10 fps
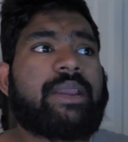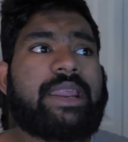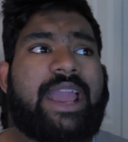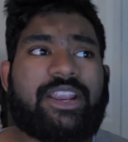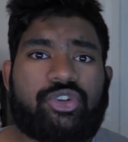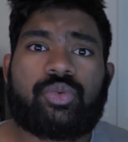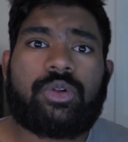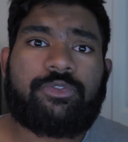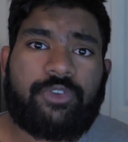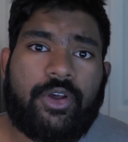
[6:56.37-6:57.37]
make an
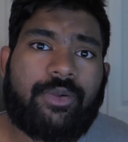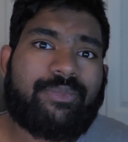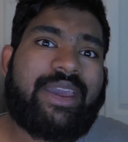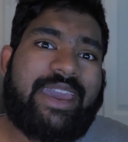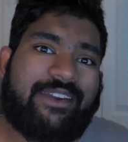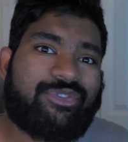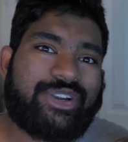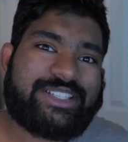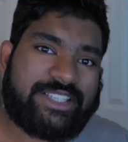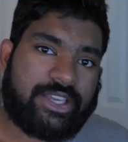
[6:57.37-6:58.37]
actual film
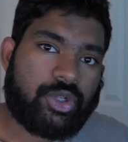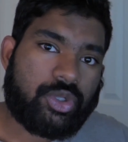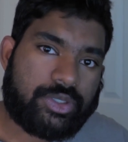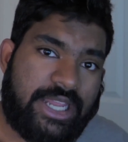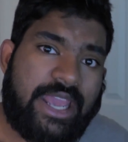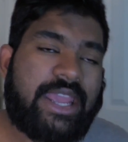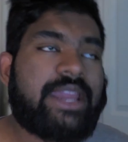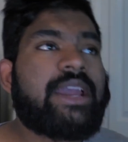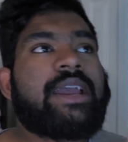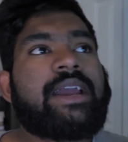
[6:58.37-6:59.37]
every single
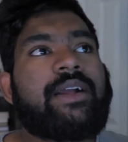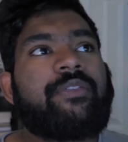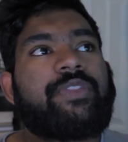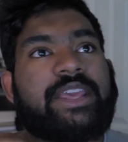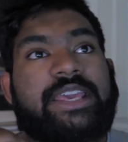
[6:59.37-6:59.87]
day, the